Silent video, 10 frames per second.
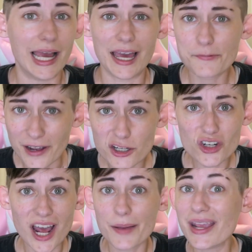Adventure
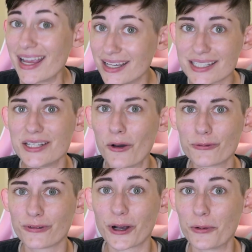Time is known
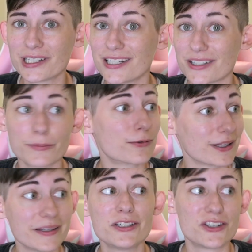for going to some
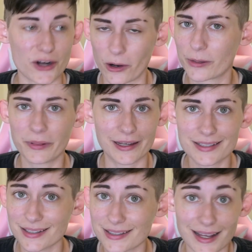really dark places,